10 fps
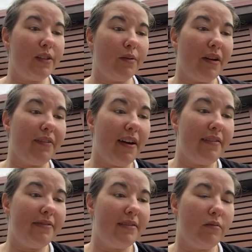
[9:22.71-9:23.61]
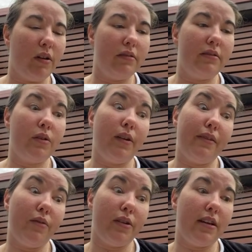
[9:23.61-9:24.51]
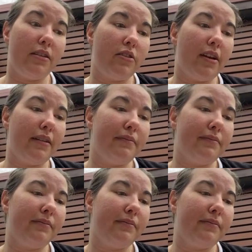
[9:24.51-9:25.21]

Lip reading: 24 days straight.